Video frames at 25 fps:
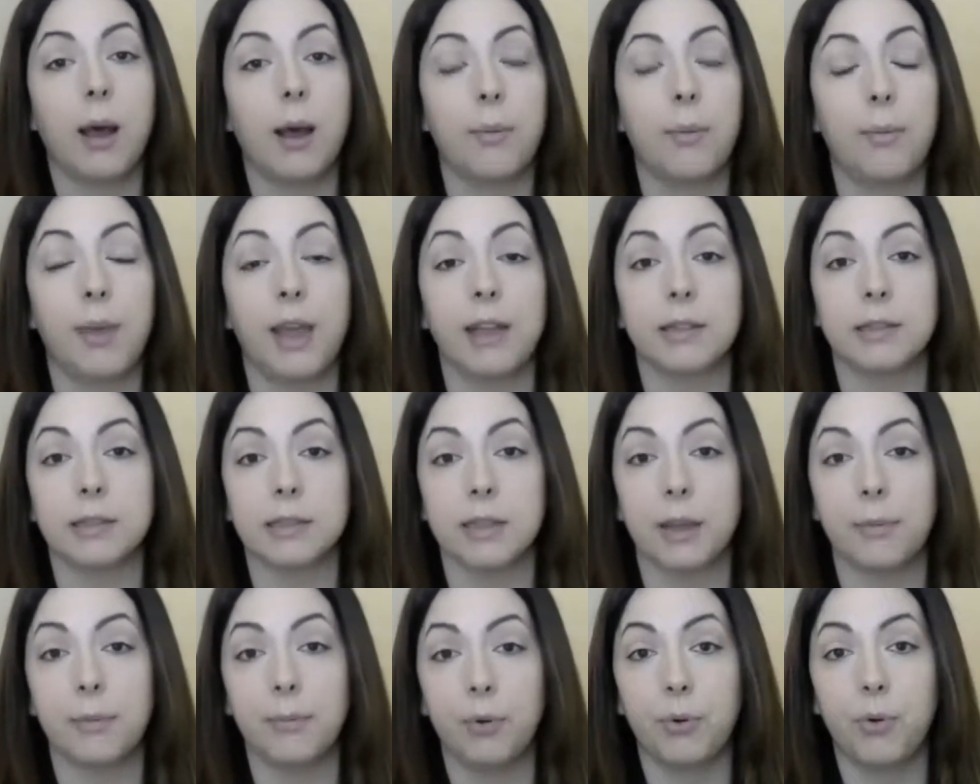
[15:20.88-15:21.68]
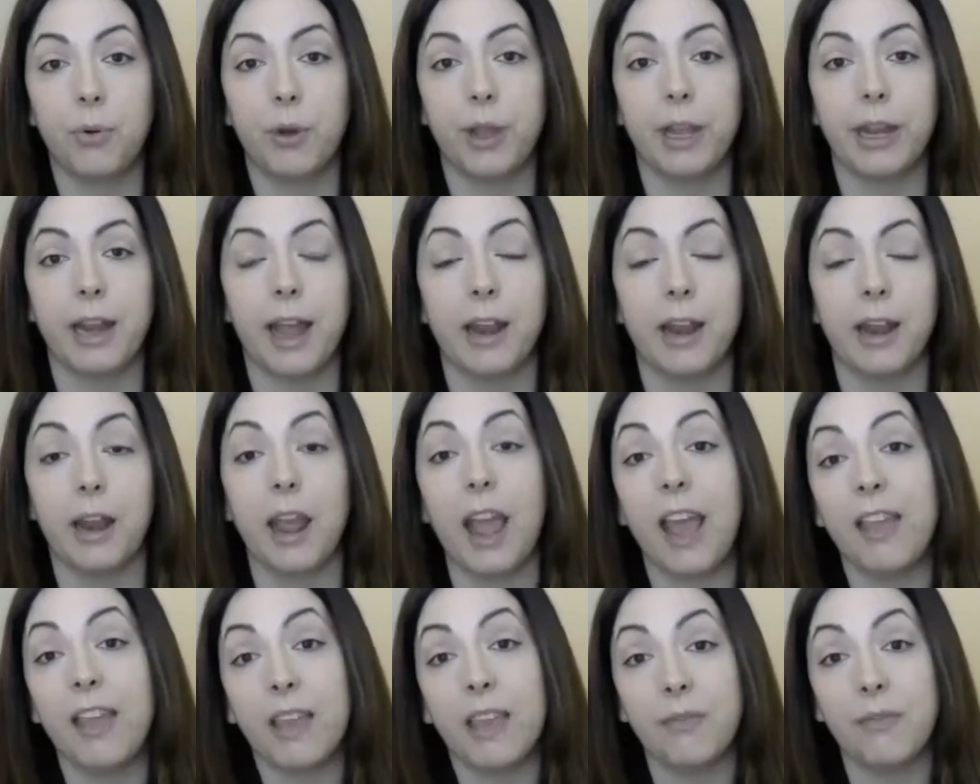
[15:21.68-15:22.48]
at some point, and
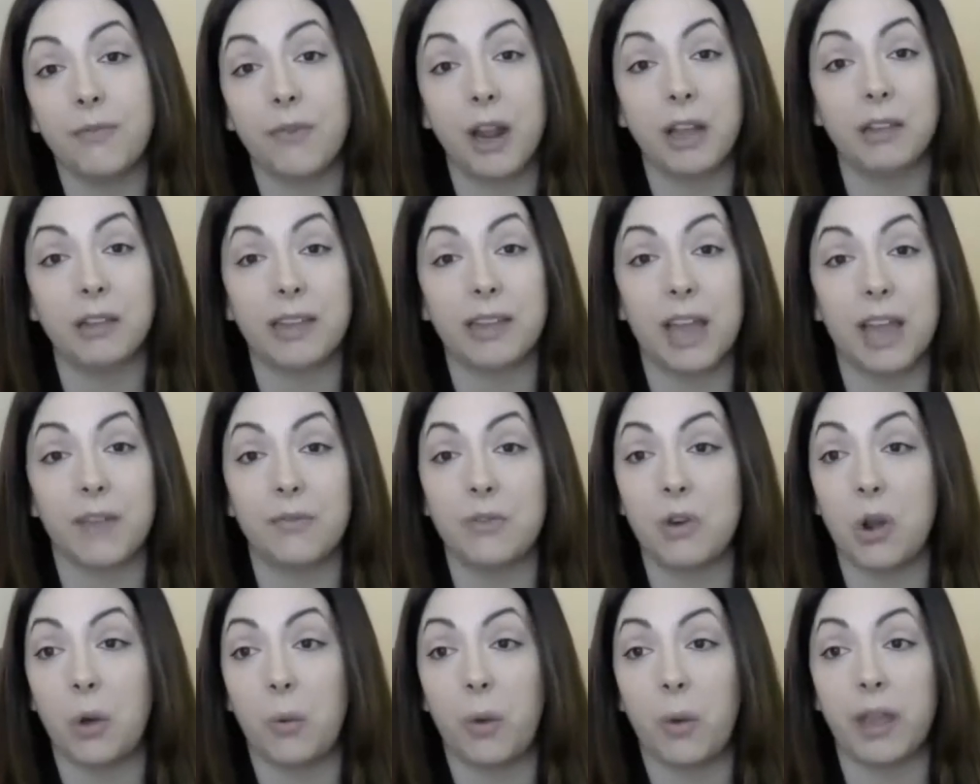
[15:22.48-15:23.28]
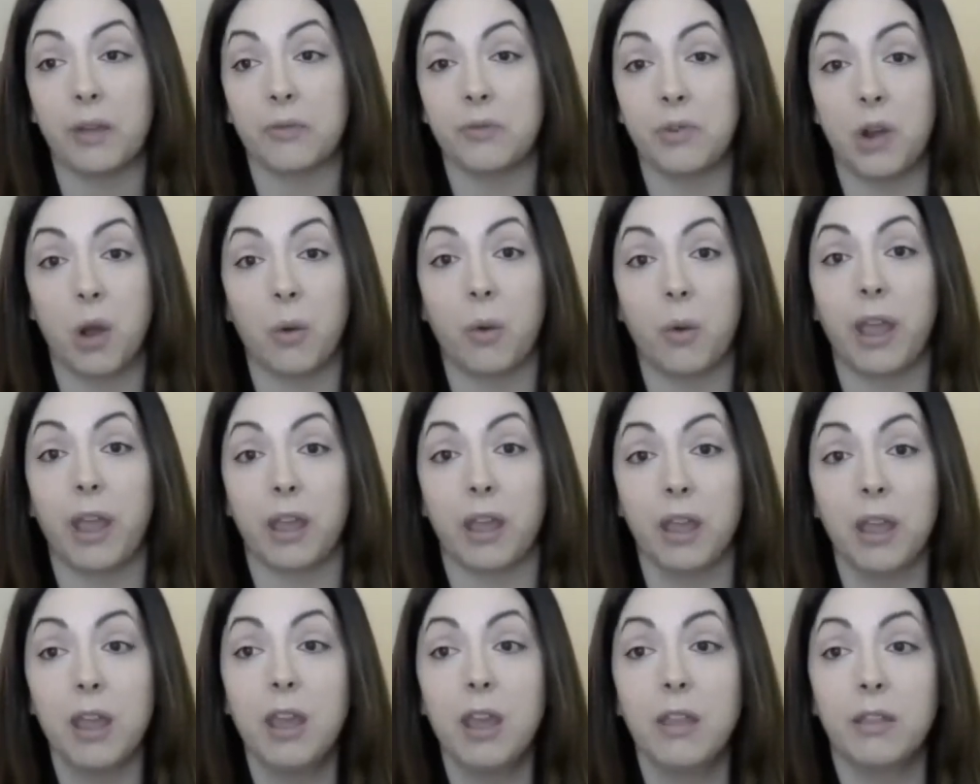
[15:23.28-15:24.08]
they frankly have no way of knowing
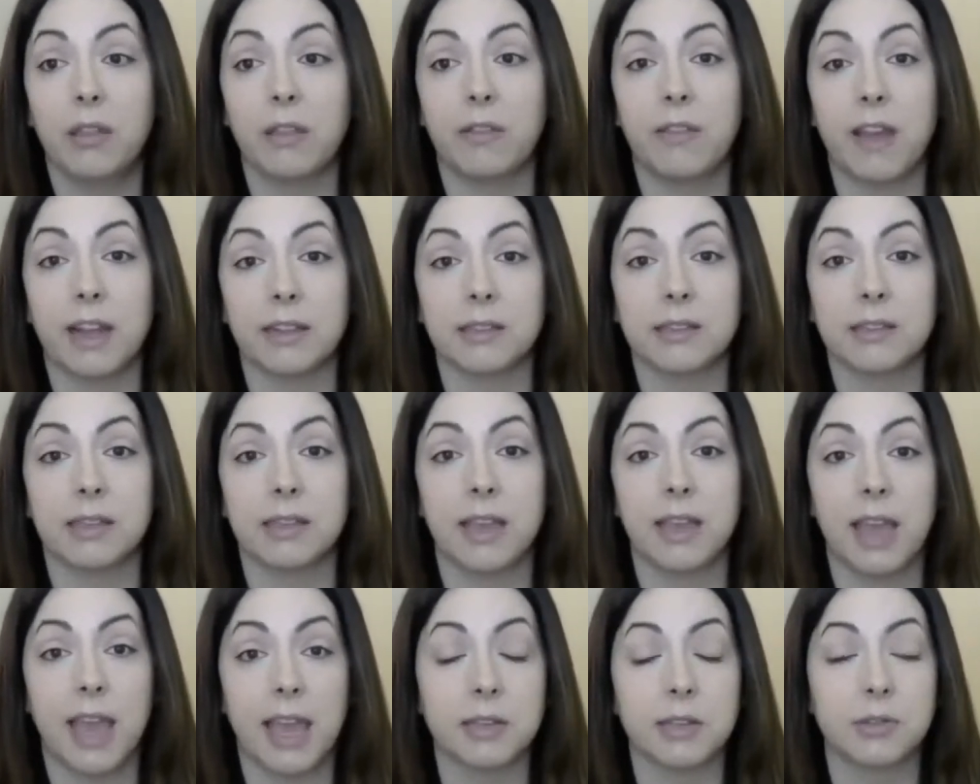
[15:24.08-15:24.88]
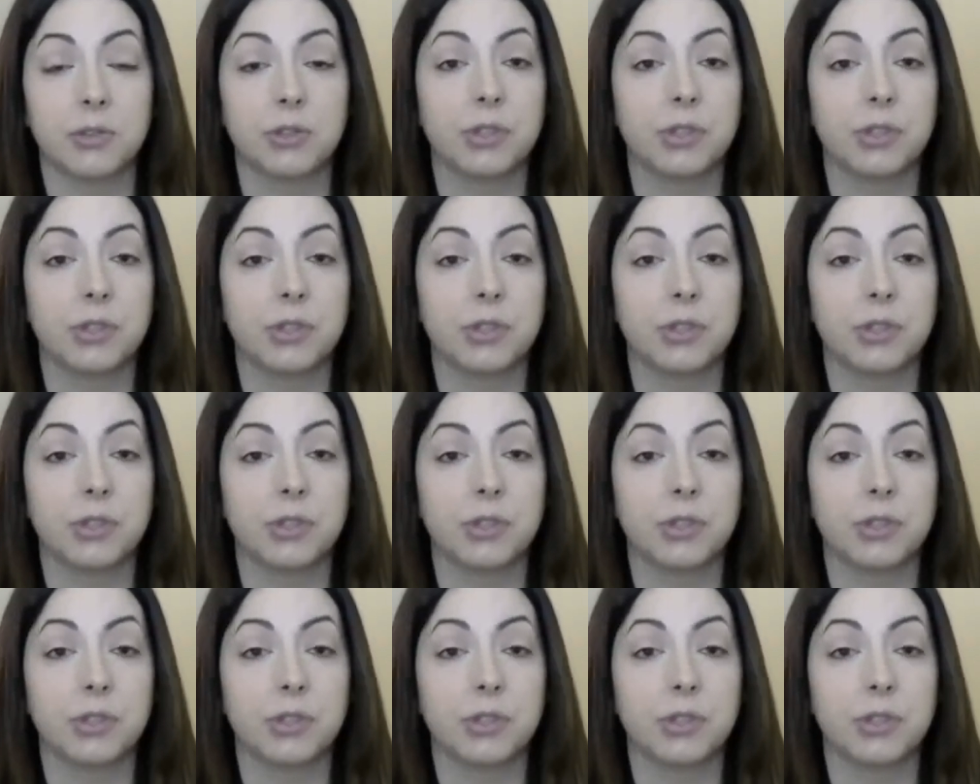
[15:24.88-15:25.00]
that that's the case.